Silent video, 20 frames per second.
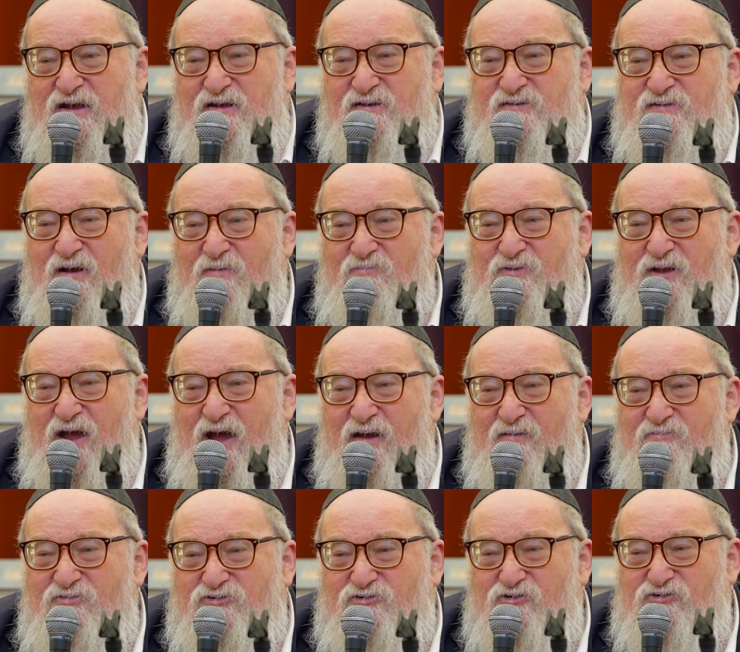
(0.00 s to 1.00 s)

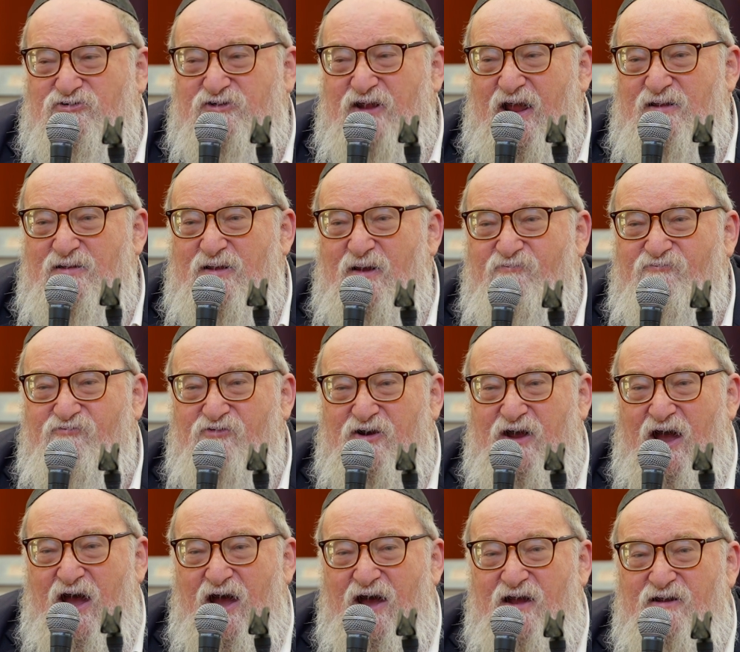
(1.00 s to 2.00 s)
Sometimes to stand up for
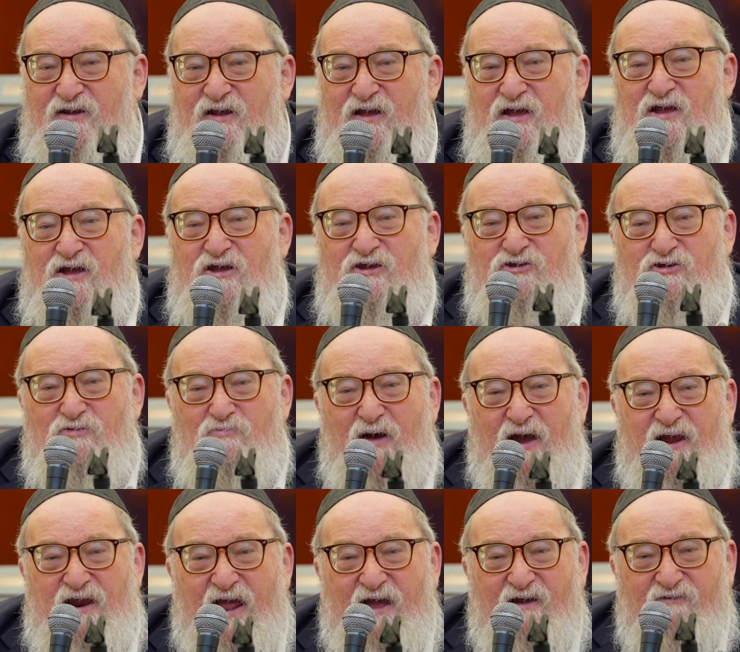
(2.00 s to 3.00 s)
God, you
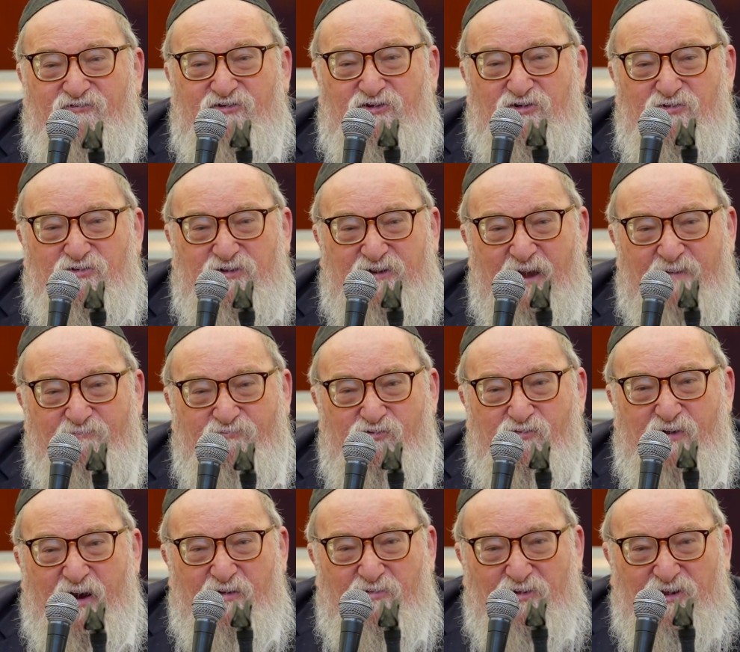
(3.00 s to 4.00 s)
might have to
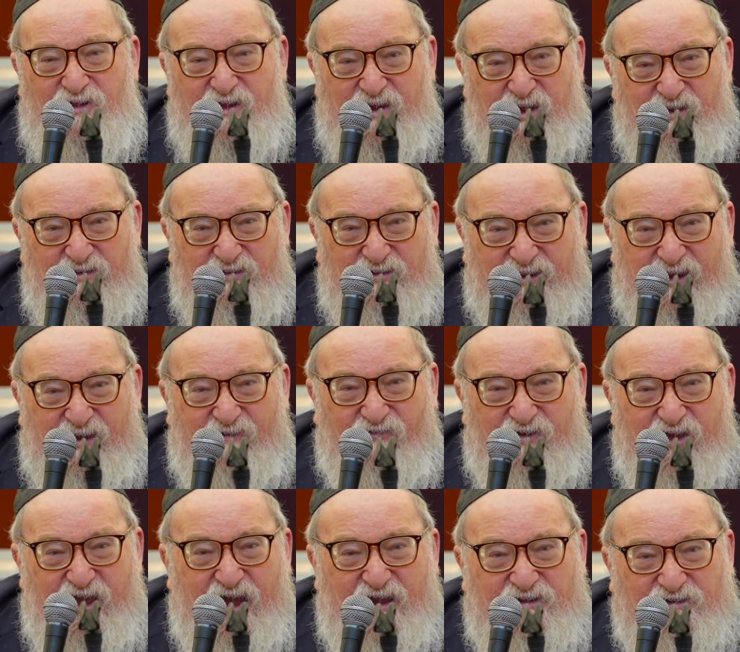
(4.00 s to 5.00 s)
temporarily
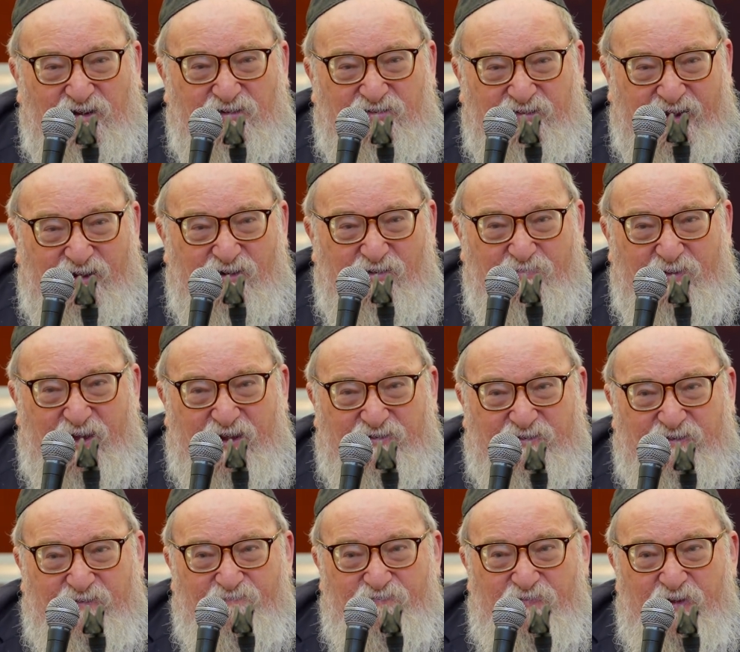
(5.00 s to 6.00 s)
deviate a little
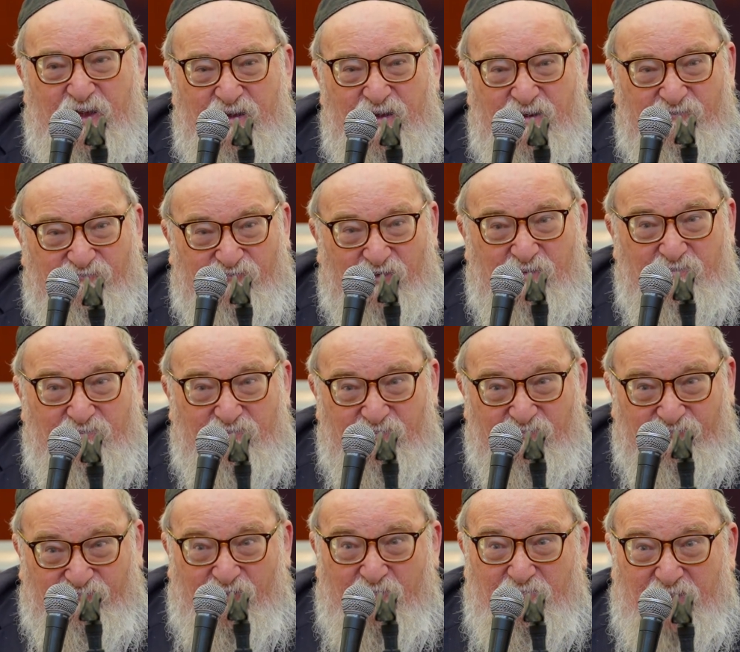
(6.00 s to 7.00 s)
bit from
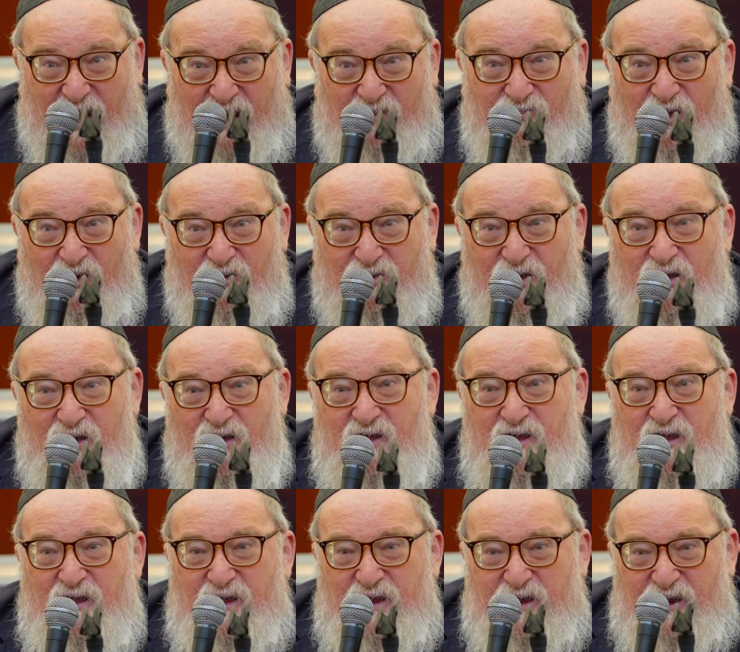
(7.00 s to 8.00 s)
the halacha
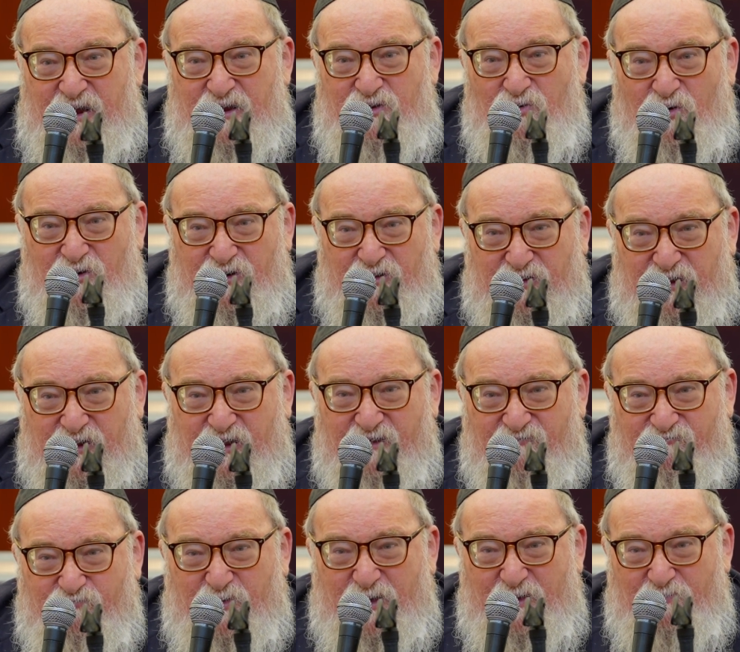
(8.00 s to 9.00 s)
in order to
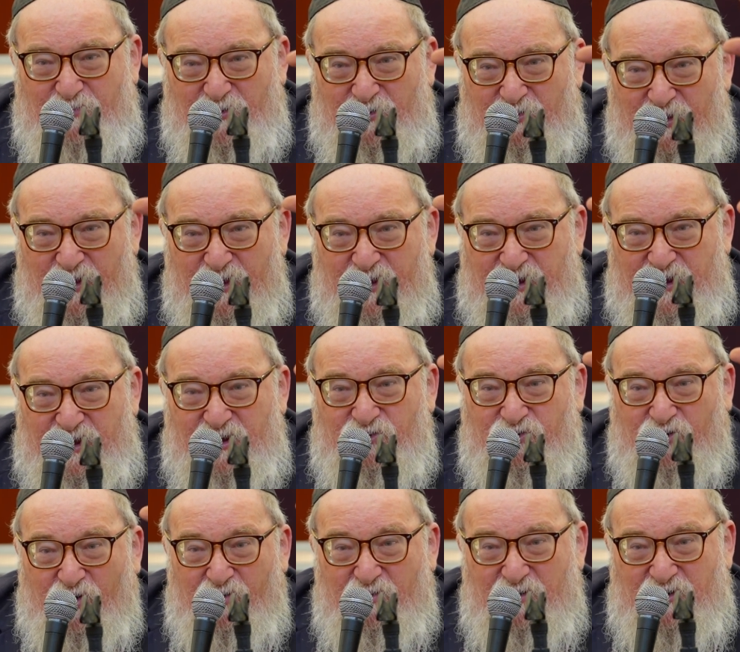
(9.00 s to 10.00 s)
give people
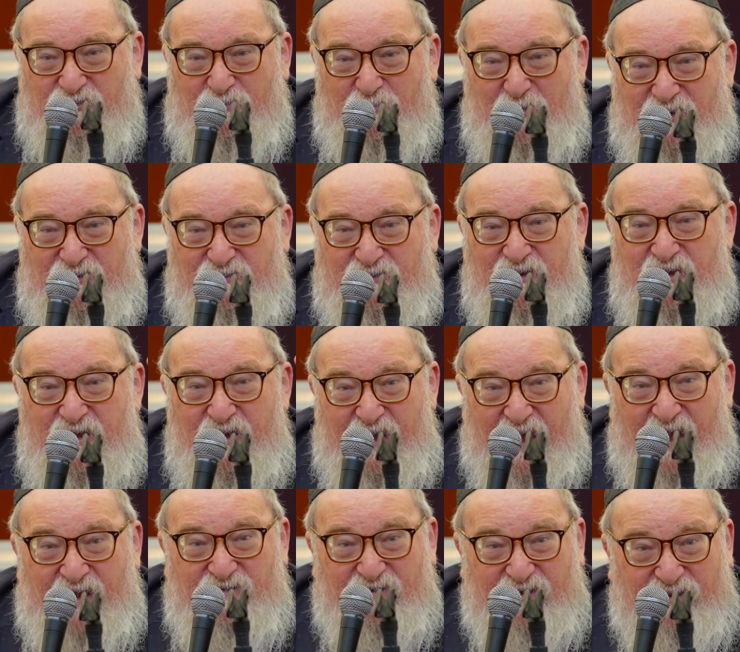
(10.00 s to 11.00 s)
encouragement
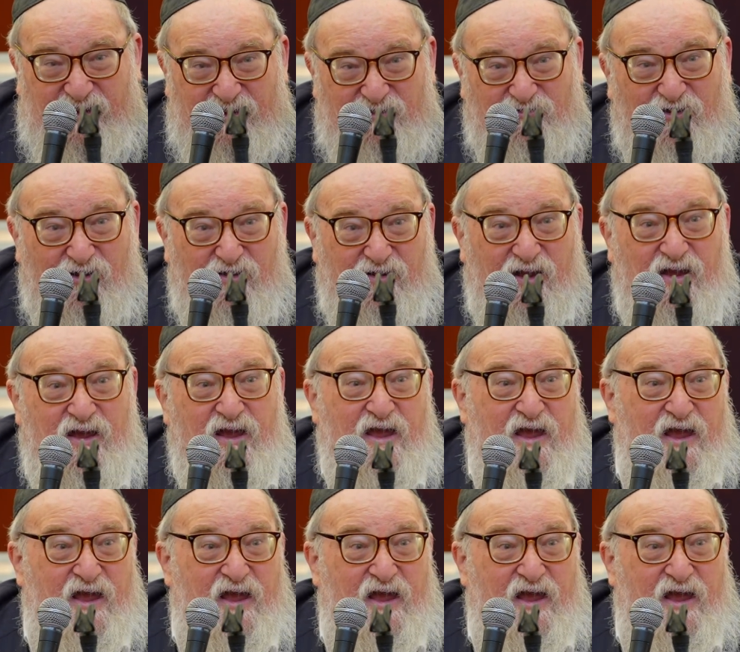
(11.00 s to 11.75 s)
and chizuk.